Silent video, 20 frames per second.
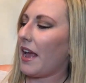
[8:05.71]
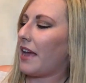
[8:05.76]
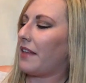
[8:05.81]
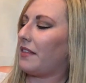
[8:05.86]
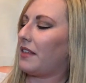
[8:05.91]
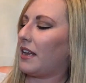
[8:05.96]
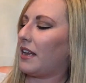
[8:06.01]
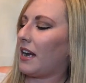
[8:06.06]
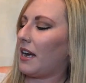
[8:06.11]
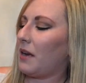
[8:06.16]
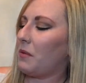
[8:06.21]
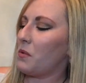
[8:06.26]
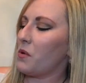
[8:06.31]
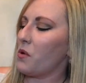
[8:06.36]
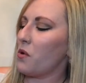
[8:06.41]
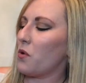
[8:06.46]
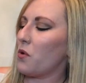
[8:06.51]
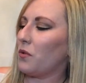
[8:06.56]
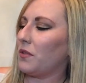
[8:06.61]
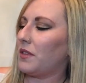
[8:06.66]
And then I
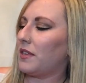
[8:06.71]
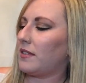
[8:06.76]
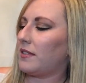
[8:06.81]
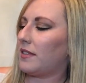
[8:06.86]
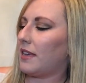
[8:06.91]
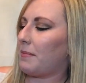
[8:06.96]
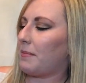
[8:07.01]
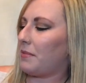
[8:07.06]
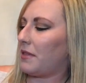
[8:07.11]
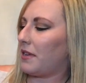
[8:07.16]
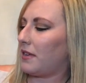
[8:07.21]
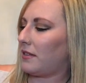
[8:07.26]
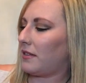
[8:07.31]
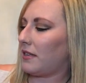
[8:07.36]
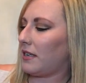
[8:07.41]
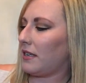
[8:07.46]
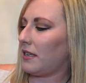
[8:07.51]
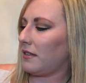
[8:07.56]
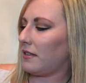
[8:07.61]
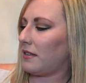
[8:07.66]
will hold this up.
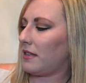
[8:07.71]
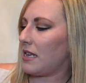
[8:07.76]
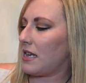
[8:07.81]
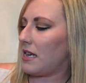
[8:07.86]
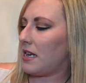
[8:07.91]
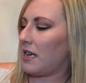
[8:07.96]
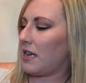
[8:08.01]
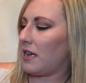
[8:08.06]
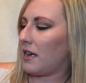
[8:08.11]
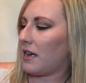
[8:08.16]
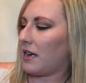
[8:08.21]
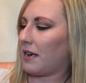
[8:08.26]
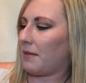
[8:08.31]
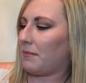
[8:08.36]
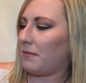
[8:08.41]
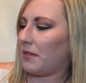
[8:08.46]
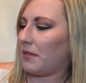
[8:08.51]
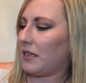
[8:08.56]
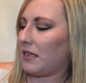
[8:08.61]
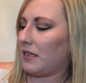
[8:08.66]
This is the,
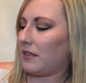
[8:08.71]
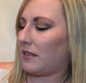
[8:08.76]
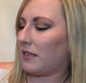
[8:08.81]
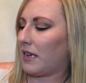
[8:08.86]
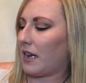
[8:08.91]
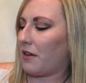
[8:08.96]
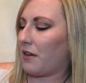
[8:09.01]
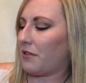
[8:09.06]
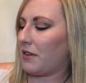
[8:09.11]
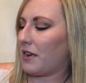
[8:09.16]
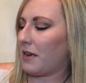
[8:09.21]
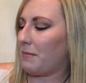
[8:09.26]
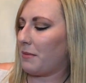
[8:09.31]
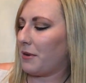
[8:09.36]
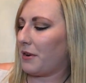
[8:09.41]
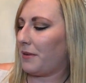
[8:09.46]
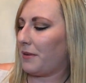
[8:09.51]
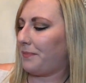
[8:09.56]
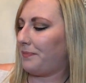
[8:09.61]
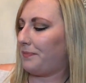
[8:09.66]
um, the style
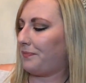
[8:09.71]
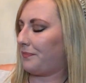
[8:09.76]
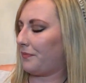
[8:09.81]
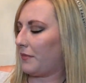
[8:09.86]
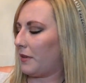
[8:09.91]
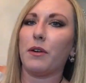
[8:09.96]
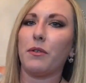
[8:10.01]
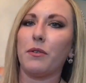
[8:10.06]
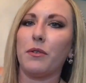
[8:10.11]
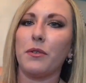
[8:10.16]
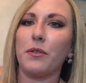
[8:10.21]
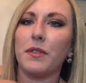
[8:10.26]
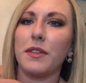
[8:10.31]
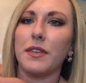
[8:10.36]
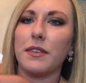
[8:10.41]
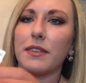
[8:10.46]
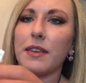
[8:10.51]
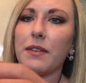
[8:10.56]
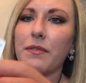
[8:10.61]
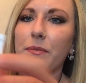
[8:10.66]
number. I'll hold
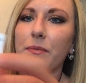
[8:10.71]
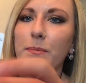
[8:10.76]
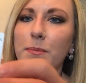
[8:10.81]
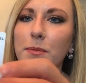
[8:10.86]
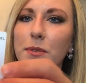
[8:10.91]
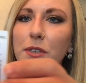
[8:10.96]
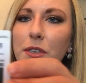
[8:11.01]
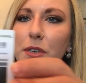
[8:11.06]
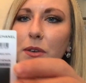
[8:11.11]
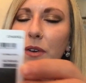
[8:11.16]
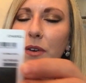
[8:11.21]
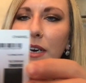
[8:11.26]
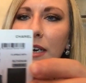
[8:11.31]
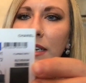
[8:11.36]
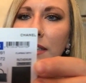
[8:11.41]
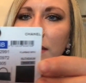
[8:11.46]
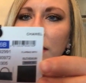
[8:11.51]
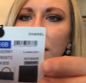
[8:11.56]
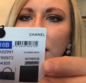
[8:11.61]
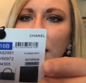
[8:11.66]
this up so you
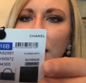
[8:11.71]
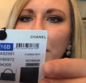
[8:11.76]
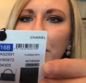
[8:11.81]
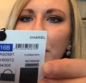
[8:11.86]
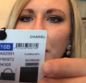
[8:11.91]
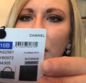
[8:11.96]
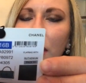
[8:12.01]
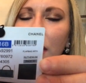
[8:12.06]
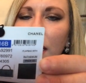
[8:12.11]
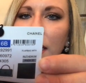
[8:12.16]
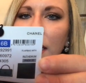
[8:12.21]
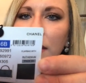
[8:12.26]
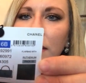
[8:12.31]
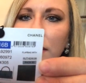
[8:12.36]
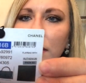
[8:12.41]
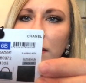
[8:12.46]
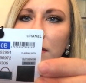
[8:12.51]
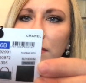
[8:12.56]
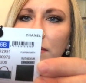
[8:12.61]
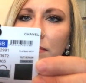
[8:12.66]
guys can
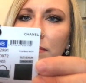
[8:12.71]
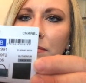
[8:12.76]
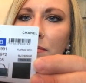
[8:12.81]
pause